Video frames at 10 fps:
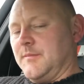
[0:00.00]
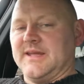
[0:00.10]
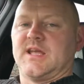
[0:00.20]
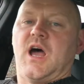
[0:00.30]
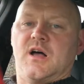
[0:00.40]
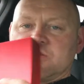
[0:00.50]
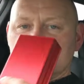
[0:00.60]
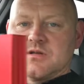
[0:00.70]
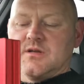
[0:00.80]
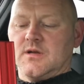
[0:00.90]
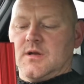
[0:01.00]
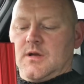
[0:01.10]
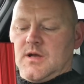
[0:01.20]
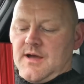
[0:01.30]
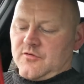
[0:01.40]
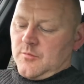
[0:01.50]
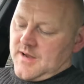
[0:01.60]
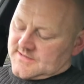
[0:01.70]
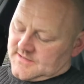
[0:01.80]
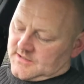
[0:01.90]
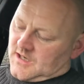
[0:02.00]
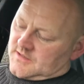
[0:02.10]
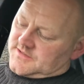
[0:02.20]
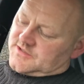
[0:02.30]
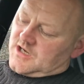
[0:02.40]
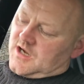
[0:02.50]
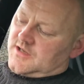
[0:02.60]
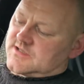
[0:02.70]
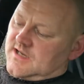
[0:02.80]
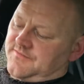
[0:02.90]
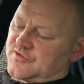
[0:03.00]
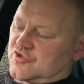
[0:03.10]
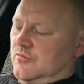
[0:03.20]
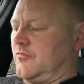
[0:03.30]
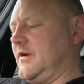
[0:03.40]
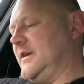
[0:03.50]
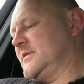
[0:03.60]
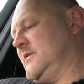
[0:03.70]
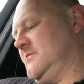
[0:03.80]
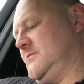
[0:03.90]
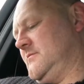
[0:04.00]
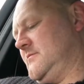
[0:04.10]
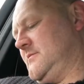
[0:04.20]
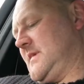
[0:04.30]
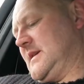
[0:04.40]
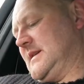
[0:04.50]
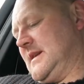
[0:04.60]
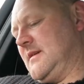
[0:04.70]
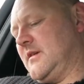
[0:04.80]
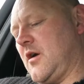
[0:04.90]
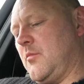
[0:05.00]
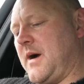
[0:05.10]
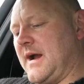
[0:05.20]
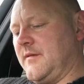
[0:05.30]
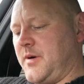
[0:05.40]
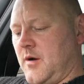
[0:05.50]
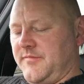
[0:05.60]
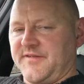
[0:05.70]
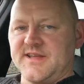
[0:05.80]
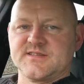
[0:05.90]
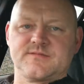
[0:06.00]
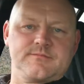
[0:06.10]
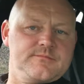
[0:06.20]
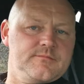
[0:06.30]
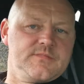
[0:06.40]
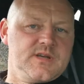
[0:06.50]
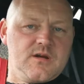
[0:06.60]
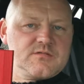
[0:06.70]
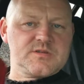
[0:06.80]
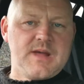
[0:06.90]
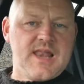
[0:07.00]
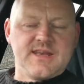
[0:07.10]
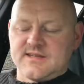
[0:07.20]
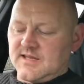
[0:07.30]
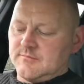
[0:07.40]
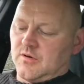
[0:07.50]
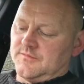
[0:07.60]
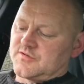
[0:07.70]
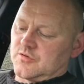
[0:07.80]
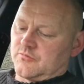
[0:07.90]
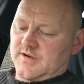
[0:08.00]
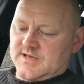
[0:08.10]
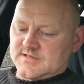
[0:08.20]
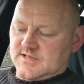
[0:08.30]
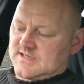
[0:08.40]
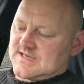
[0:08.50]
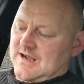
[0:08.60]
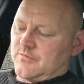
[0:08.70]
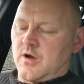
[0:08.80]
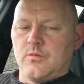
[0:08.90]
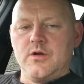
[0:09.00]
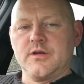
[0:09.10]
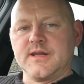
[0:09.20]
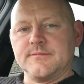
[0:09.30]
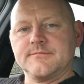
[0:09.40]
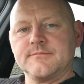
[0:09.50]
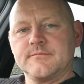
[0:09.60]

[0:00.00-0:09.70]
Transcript: Because I've come back to the car to charge, and for some reason, I didn't hear it go bang, pop, fizz, you know, smell anything, but for some reason it's now not working.